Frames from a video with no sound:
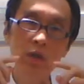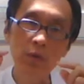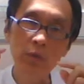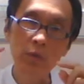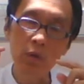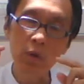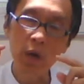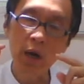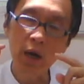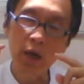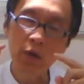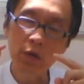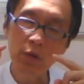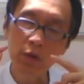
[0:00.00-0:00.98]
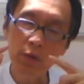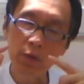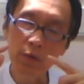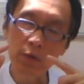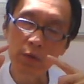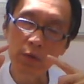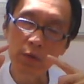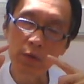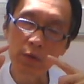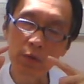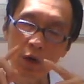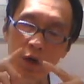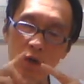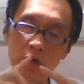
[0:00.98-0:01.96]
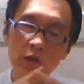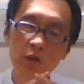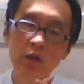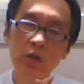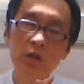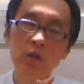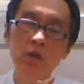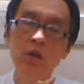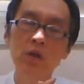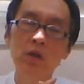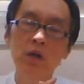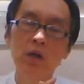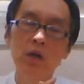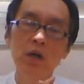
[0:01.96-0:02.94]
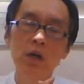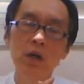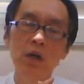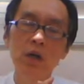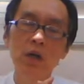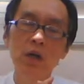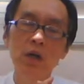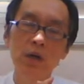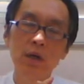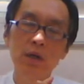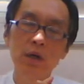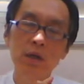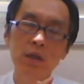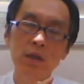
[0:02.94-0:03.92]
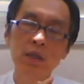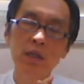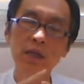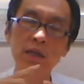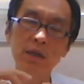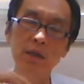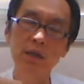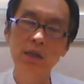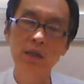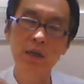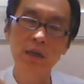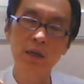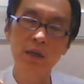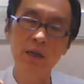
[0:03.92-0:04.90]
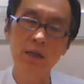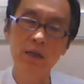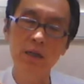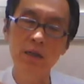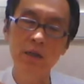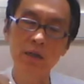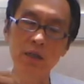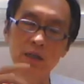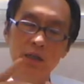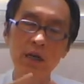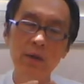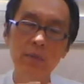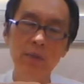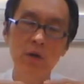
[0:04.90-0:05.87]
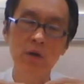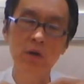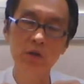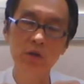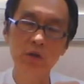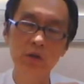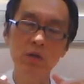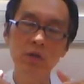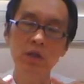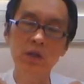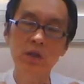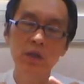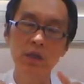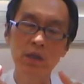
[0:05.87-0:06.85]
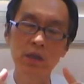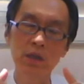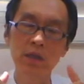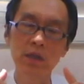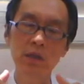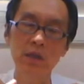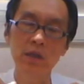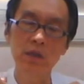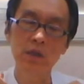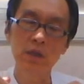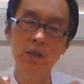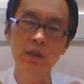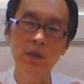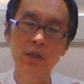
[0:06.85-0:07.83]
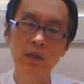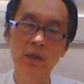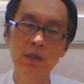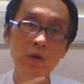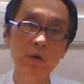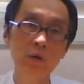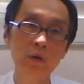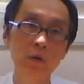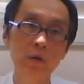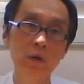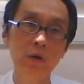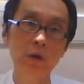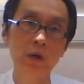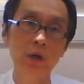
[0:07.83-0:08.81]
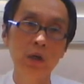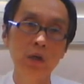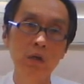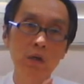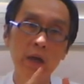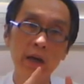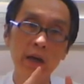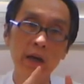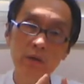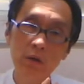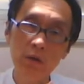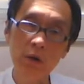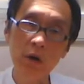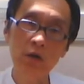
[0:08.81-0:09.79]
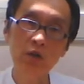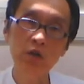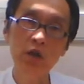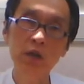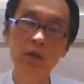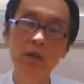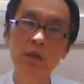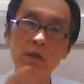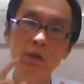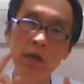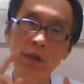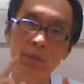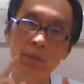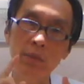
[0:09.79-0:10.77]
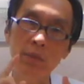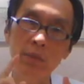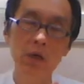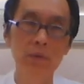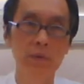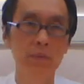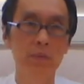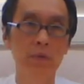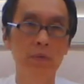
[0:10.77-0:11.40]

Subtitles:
if you control, lead the disrupt or control the flow, you get into the wrong channel, you get in problem.